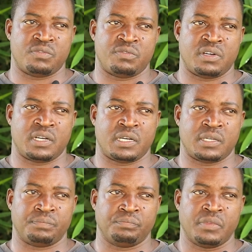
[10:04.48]
of,
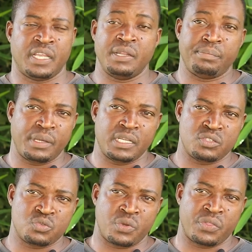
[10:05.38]
it
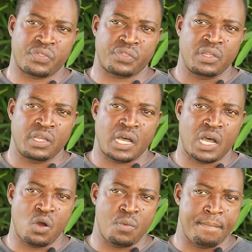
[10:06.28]
depends with
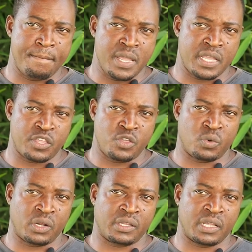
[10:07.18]
how big you
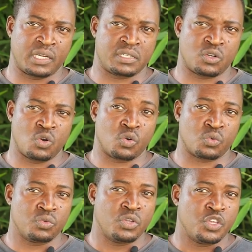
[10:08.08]
want that
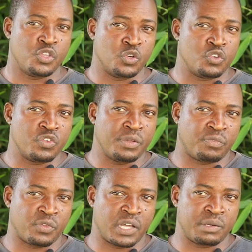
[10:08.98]
or you dream
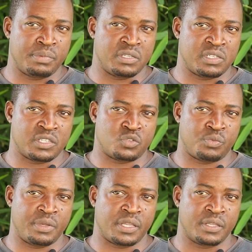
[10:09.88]
for that business
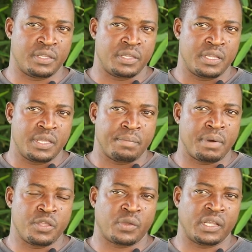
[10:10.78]
to be.
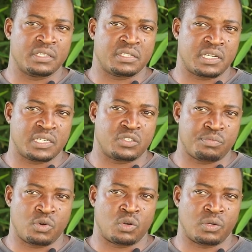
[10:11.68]
But you can start
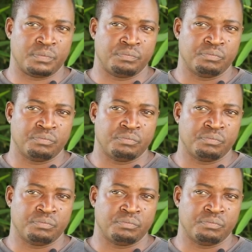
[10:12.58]
small.